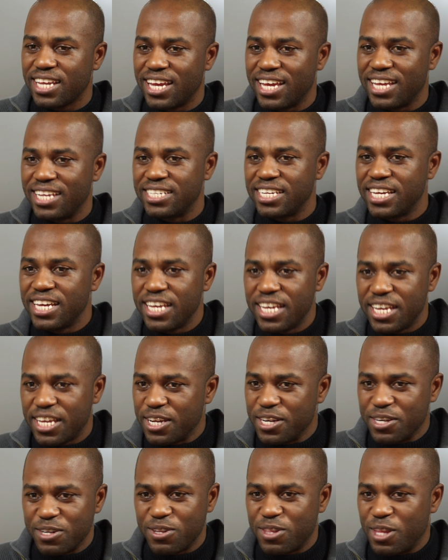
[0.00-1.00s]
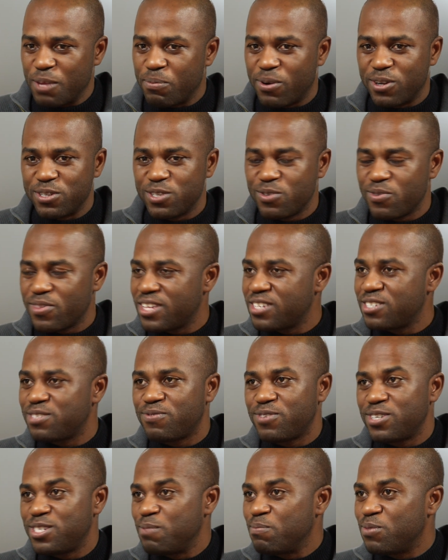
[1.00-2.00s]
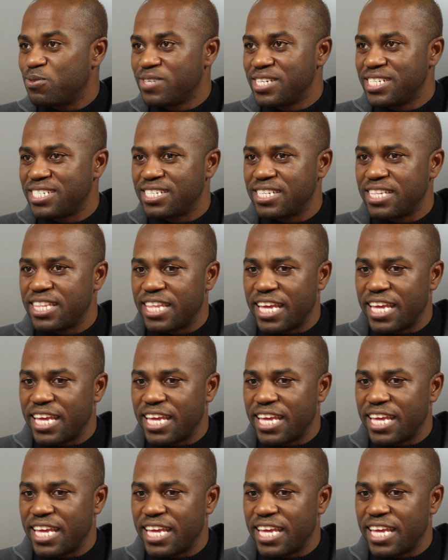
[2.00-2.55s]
And here they partnered with us for a simple reason.